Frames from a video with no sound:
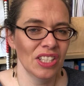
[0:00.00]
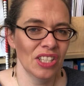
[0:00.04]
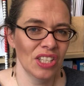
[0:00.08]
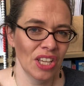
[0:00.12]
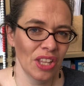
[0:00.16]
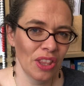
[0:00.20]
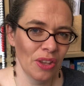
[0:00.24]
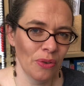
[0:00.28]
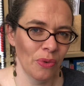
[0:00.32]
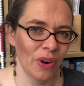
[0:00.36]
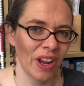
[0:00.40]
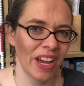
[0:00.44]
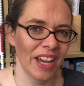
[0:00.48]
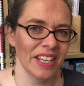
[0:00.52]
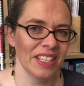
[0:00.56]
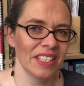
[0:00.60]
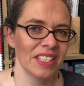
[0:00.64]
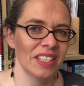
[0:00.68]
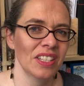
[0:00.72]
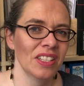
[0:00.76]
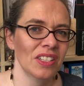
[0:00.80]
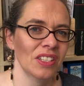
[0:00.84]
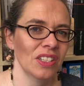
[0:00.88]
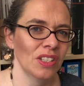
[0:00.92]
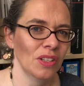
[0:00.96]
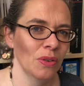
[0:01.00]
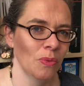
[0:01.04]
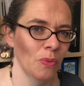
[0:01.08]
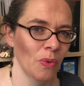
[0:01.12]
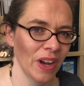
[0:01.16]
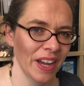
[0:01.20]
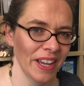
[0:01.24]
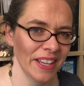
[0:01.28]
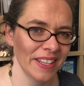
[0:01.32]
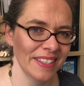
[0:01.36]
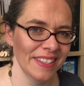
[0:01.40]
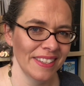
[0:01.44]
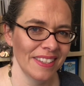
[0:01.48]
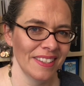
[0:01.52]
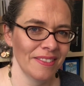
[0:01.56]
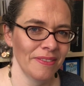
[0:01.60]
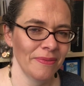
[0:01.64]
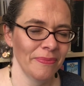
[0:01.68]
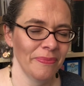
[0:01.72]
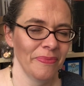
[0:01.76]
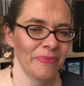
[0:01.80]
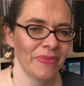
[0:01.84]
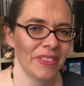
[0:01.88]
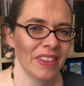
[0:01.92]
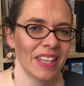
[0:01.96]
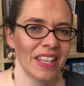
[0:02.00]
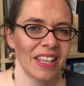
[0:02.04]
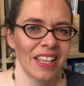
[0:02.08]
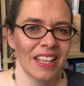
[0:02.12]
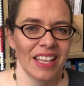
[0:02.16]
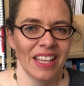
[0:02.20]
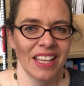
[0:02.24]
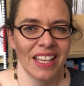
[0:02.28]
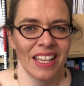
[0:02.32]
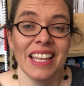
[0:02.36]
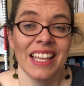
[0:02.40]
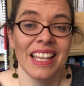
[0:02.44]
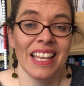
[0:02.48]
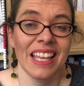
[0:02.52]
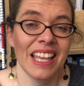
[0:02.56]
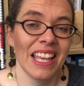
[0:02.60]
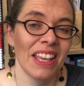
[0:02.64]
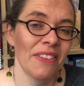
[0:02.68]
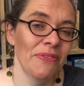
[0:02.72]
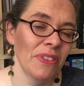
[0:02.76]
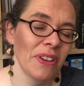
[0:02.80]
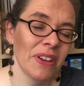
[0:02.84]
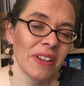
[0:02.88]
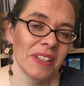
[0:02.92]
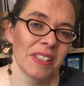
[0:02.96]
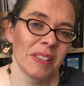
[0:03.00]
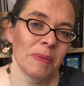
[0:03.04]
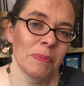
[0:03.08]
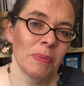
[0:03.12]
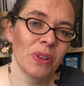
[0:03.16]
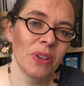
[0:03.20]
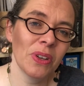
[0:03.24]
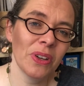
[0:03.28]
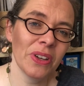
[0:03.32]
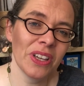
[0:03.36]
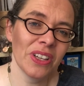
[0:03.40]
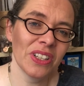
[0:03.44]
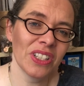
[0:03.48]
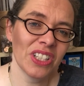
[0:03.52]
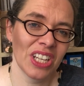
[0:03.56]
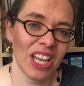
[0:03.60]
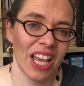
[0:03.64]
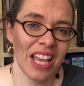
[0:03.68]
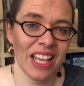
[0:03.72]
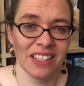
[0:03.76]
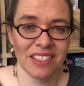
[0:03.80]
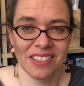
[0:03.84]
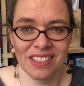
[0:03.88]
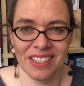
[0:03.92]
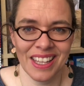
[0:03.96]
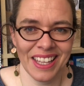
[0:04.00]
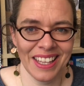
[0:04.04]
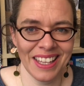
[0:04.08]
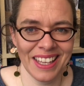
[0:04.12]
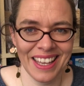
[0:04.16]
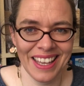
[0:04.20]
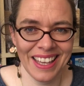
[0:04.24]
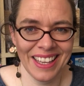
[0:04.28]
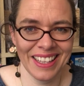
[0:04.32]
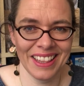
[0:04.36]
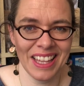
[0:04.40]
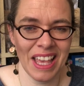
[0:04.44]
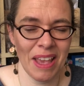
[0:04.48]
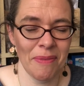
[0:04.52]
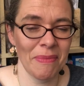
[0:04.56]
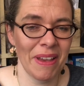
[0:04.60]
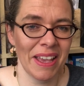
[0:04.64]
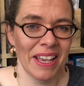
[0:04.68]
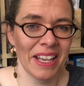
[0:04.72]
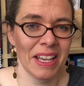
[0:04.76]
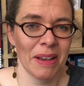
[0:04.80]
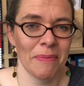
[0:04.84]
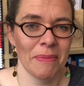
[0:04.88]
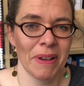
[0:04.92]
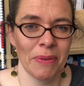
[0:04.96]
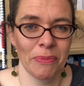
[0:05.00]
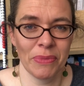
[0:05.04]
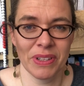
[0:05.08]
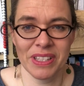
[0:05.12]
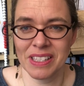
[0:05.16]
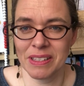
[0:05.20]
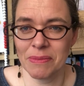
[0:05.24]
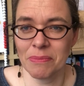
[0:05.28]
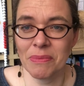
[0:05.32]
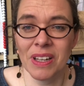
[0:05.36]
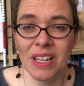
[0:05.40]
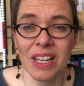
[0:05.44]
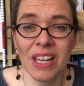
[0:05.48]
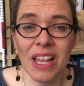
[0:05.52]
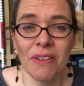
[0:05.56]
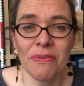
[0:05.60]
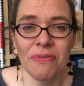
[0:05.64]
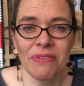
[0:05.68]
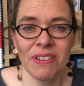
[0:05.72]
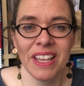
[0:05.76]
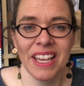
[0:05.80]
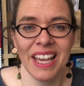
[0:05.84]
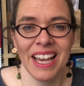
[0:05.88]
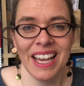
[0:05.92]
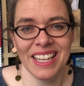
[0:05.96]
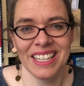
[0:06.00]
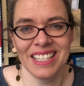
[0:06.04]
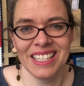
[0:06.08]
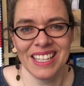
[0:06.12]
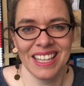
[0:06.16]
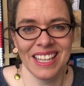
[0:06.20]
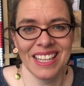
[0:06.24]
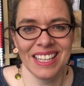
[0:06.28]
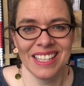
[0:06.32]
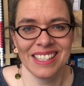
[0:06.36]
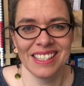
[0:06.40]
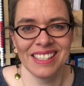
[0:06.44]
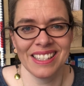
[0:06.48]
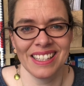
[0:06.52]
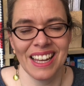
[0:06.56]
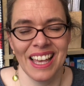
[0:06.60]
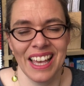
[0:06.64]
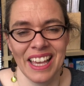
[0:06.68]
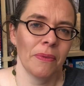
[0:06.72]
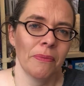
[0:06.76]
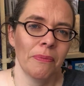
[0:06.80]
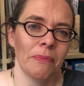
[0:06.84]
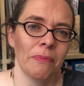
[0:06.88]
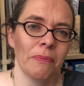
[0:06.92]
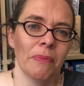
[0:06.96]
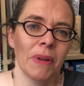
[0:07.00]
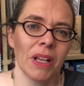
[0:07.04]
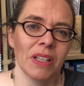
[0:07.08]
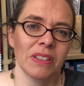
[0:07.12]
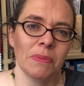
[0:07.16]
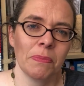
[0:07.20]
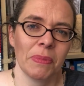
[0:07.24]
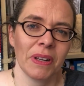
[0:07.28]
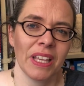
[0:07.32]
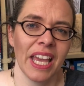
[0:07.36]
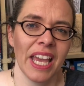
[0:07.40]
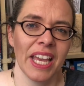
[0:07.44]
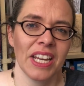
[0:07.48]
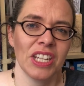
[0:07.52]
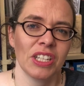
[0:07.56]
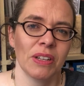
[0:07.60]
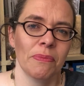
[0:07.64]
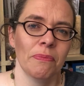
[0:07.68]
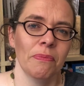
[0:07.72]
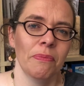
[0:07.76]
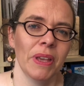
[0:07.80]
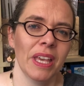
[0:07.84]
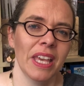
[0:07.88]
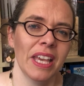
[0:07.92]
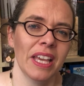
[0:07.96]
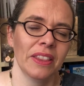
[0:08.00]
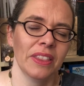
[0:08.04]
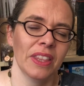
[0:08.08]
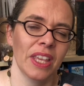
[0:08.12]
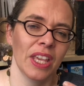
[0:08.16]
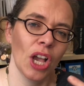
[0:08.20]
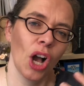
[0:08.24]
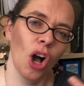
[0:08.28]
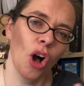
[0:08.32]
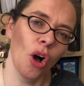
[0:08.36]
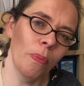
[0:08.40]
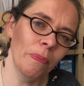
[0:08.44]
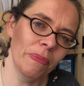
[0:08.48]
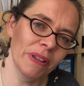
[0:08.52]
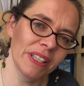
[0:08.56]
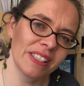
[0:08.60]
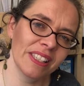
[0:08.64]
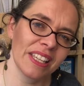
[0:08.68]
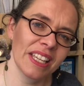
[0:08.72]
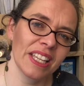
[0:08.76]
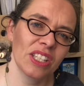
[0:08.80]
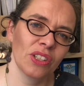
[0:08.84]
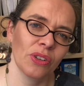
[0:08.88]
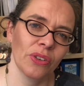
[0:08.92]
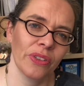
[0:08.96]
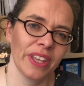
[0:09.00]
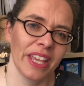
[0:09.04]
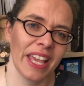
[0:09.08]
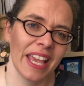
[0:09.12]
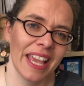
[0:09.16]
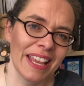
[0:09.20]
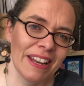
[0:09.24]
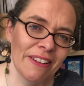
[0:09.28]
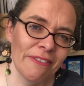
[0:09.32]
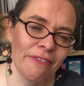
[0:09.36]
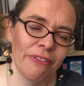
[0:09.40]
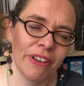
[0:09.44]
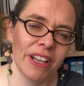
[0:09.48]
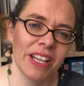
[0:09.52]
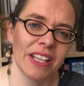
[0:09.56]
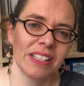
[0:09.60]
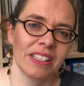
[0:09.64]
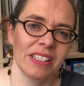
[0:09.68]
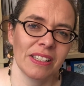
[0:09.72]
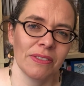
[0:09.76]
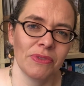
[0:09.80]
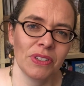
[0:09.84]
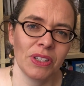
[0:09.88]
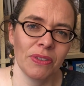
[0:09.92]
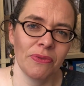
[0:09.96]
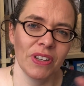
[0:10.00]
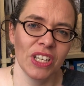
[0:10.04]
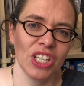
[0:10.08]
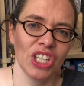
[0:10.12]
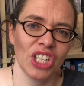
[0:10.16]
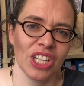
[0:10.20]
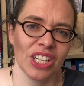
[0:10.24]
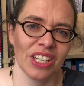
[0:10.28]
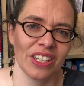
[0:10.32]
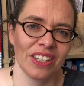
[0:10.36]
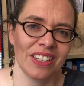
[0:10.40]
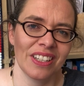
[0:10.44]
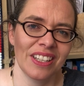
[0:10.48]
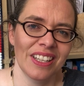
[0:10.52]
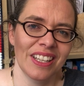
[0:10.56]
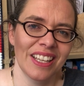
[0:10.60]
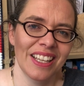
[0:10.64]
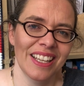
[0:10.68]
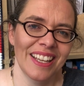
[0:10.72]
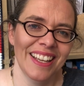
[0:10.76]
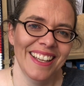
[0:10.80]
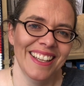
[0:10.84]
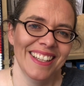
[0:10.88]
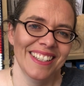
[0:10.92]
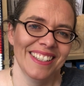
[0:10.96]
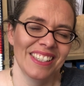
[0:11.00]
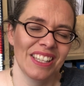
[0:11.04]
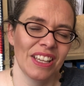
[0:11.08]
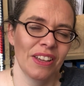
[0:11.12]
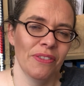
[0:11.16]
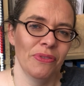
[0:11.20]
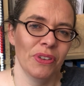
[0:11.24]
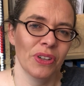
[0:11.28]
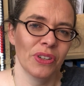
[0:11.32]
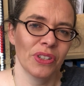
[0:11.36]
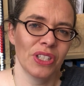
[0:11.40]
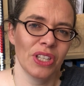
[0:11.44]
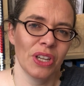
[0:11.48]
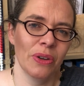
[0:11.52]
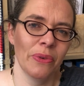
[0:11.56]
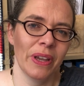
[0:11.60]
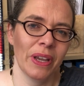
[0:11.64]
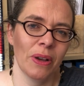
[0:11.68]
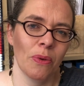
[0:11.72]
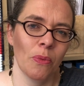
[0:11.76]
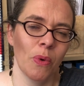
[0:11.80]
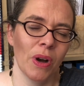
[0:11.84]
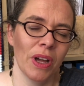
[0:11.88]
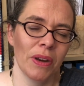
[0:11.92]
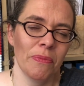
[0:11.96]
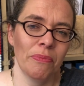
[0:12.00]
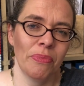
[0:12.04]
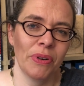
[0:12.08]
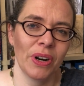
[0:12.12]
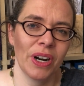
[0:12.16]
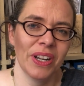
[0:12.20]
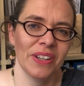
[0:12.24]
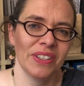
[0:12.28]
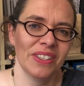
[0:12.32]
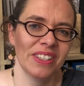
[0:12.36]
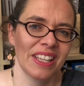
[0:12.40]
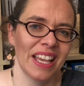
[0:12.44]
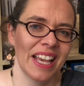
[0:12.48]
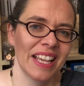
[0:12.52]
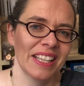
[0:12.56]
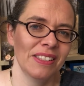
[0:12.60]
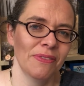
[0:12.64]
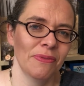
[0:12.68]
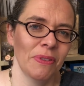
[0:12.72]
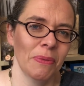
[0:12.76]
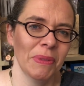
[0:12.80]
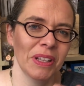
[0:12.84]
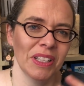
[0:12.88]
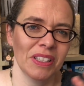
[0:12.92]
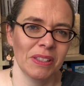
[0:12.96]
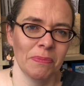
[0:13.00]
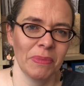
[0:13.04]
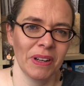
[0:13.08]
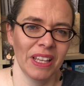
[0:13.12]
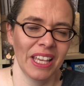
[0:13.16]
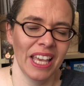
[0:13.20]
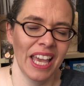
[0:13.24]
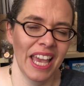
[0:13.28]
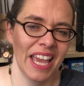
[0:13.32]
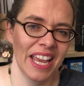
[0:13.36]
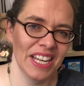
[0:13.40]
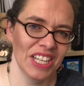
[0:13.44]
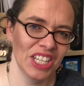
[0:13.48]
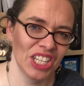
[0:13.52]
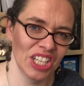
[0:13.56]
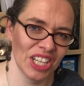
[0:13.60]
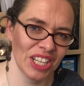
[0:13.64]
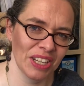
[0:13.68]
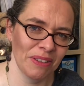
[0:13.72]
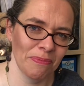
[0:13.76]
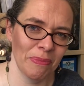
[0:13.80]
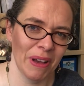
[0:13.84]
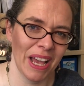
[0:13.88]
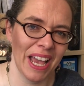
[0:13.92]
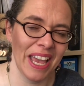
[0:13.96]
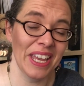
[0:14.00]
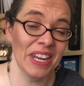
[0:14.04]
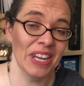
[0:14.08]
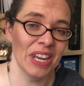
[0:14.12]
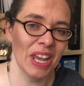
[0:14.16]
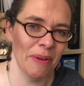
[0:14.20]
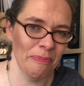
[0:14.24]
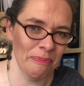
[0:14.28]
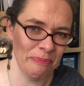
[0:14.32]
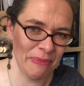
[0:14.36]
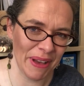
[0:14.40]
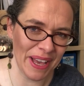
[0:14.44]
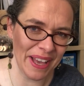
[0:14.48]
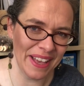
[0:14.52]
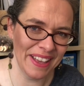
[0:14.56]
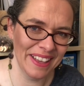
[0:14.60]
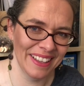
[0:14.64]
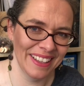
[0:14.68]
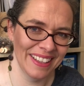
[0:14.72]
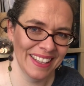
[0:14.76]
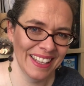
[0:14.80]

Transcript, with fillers: to the right twice. If you explore your child's thinking, they may come up with some lovely ideas like multiplication being the opposite or the inverse of division. So if you're doing one process for multiplication by a number,